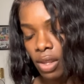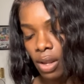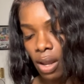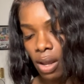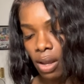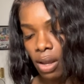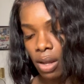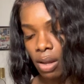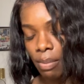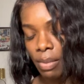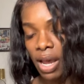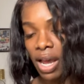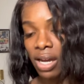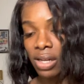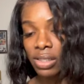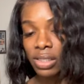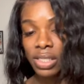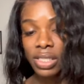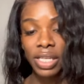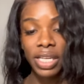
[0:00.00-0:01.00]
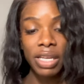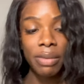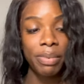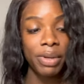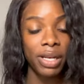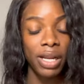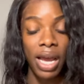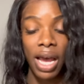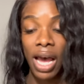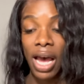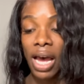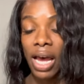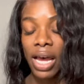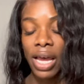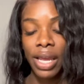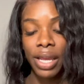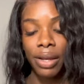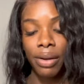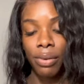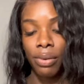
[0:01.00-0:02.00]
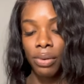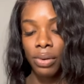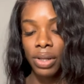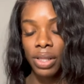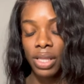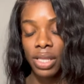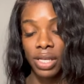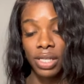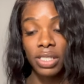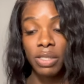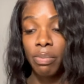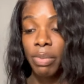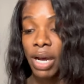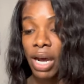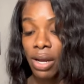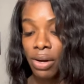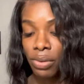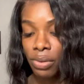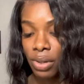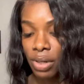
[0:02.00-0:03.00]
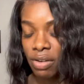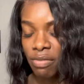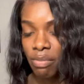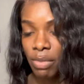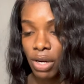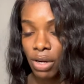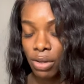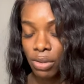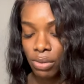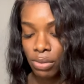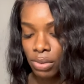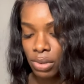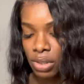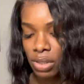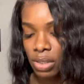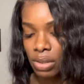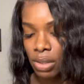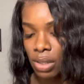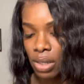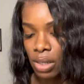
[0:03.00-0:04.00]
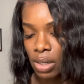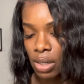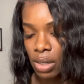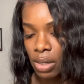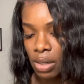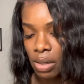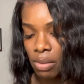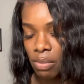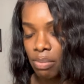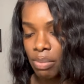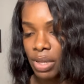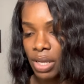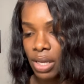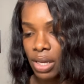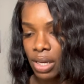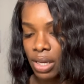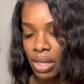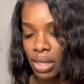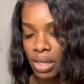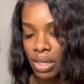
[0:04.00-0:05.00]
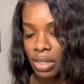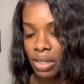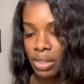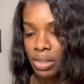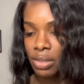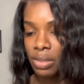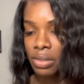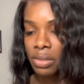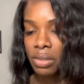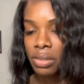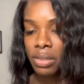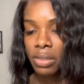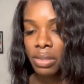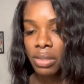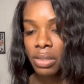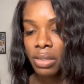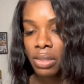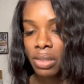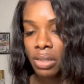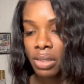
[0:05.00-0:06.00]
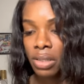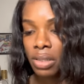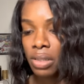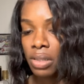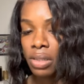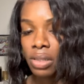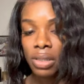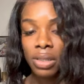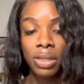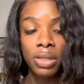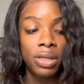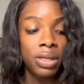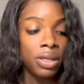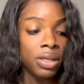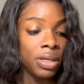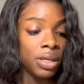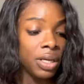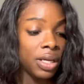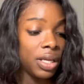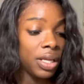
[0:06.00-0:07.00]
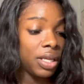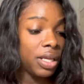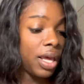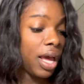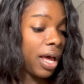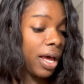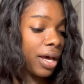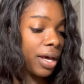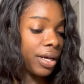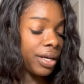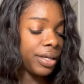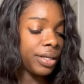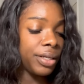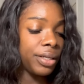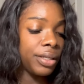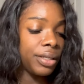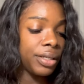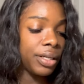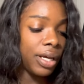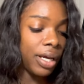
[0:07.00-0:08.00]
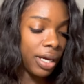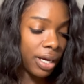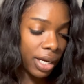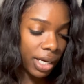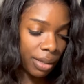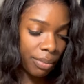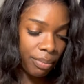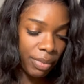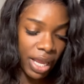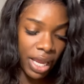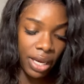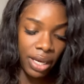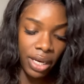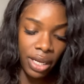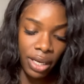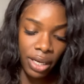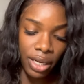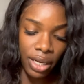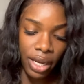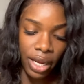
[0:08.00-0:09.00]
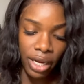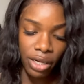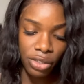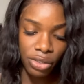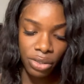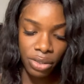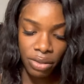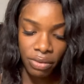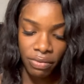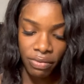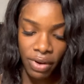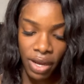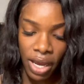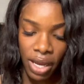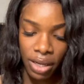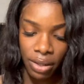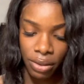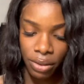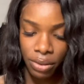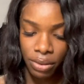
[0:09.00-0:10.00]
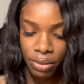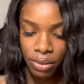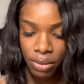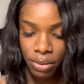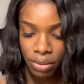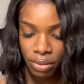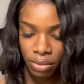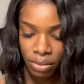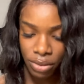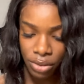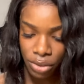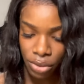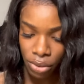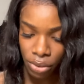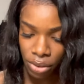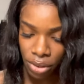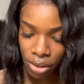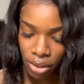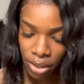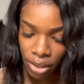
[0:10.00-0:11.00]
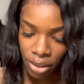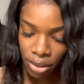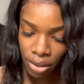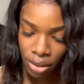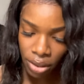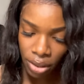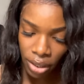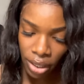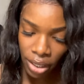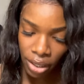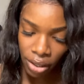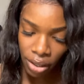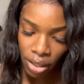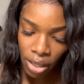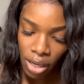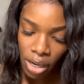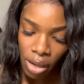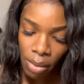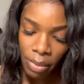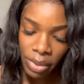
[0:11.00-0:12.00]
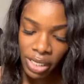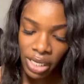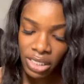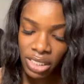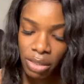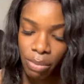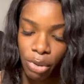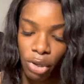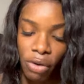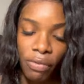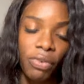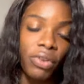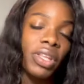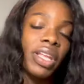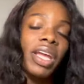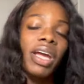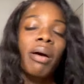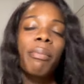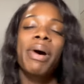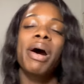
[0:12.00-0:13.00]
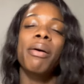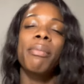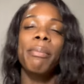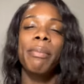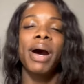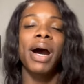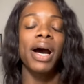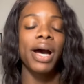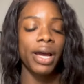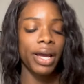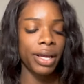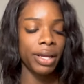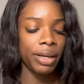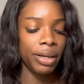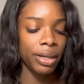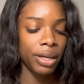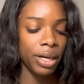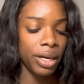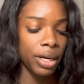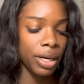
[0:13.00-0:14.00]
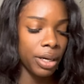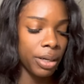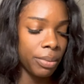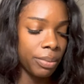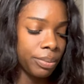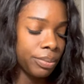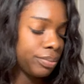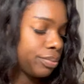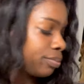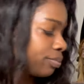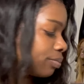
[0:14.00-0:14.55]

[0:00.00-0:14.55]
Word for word: Um, I'll just keep an eye on this bottle of Mones because, yeah, I may need an extra vial sooner than later. But that's the beautiful thing about my um,